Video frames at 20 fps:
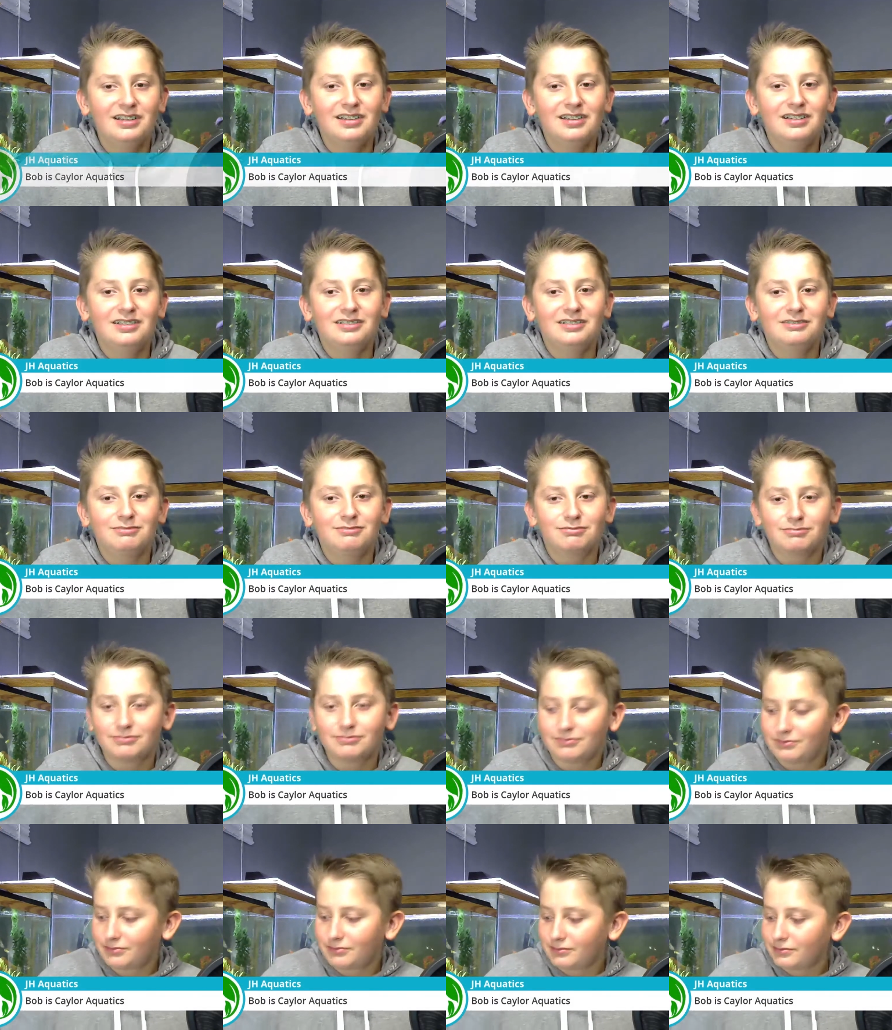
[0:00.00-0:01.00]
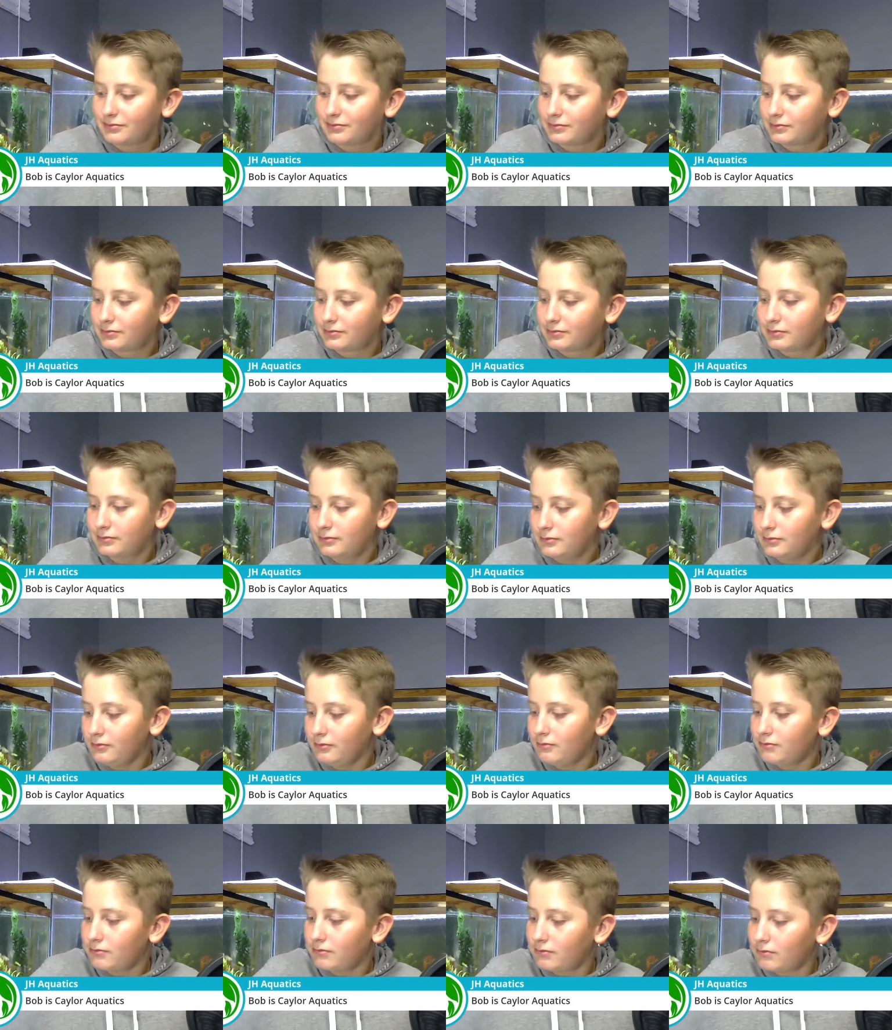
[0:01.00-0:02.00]

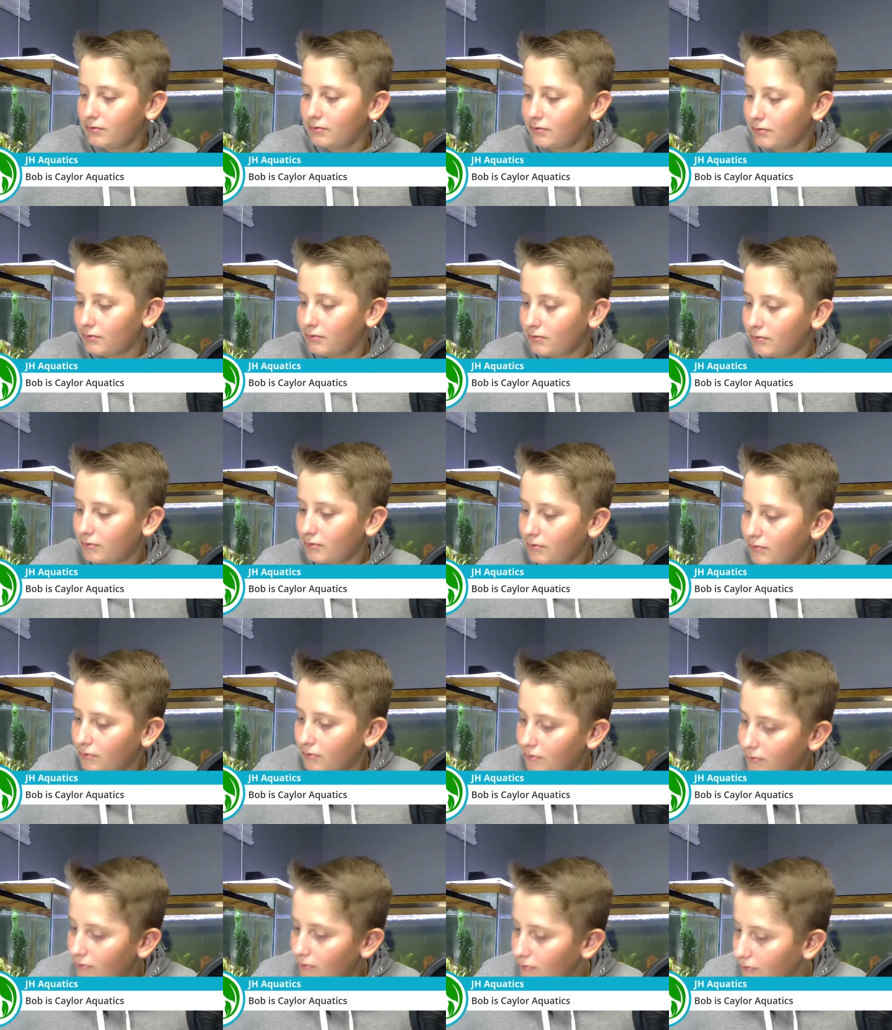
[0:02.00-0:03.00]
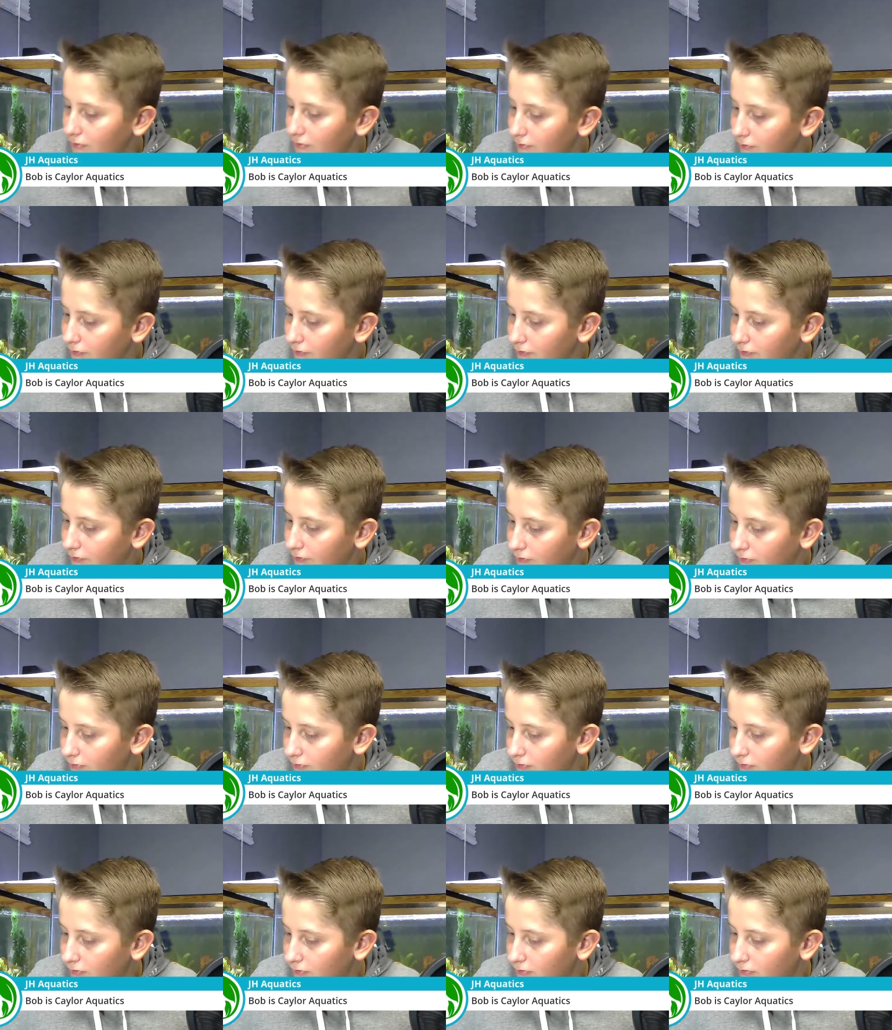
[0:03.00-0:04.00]

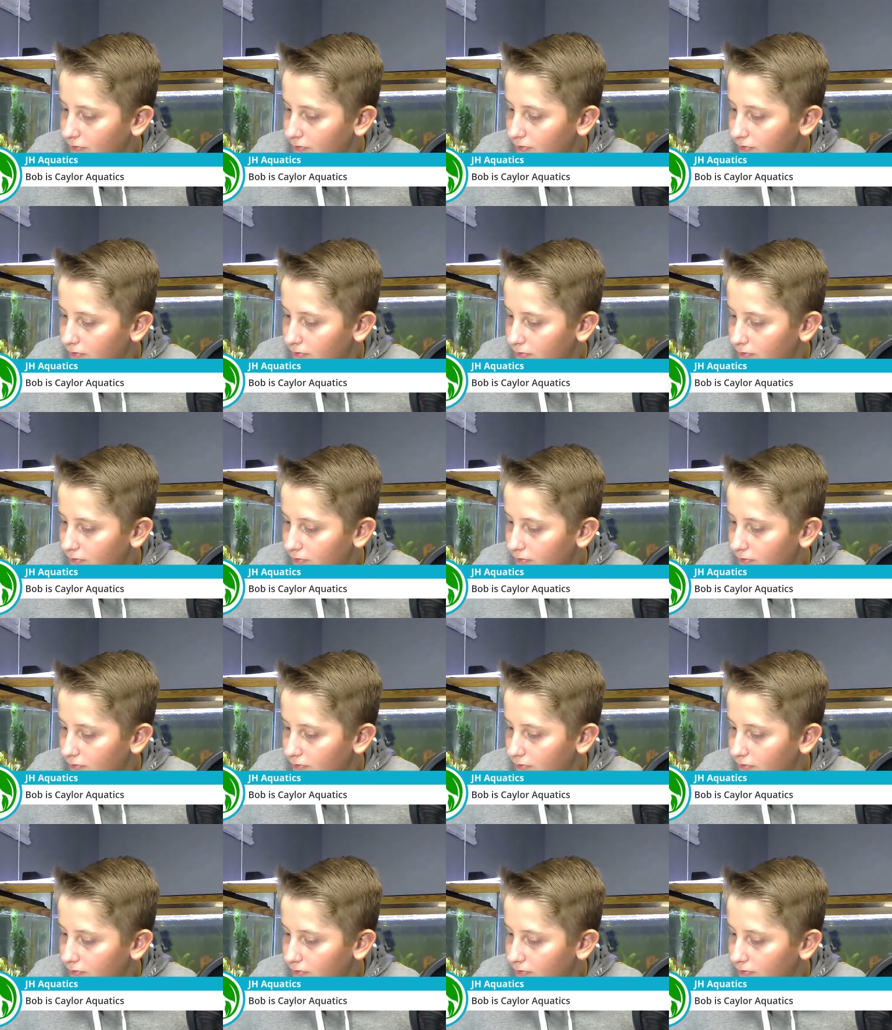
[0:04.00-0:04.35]
(no one is talking)